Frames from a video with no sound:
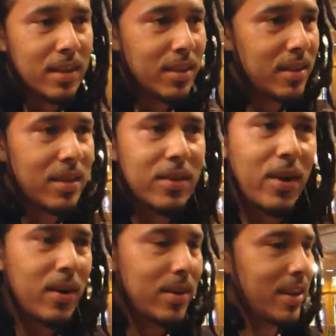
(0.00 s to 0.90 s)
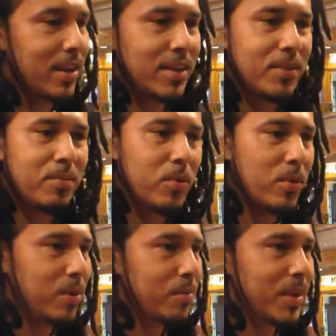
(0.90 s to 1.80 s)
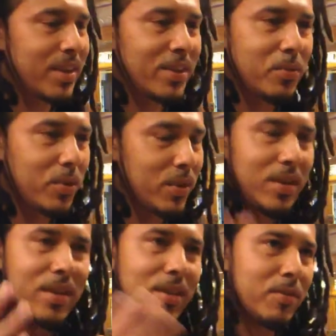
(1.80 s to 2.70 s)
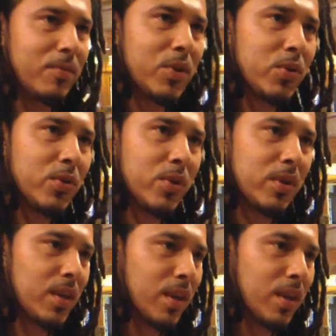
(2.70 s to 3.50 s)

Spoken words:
This art thing is more, man. It's more than just the visuals.